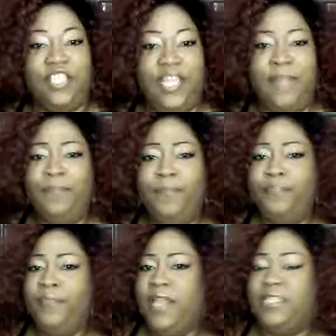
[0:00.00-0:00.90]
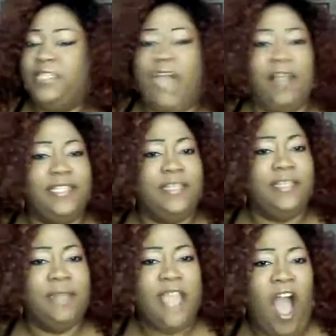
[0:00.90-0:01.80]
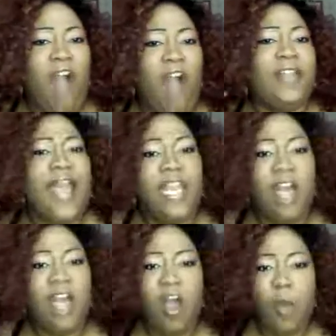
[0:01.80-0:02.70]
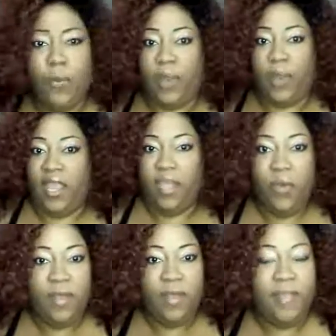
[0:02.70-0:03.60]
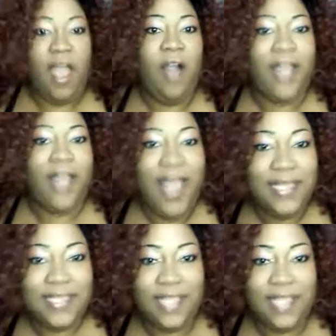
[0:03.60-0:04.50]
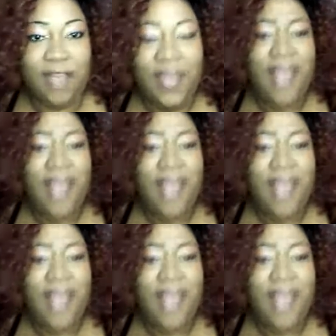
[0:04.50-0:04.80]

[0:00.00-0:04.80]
shit. Talking to me all night long, praying with me, all kinds of stuff.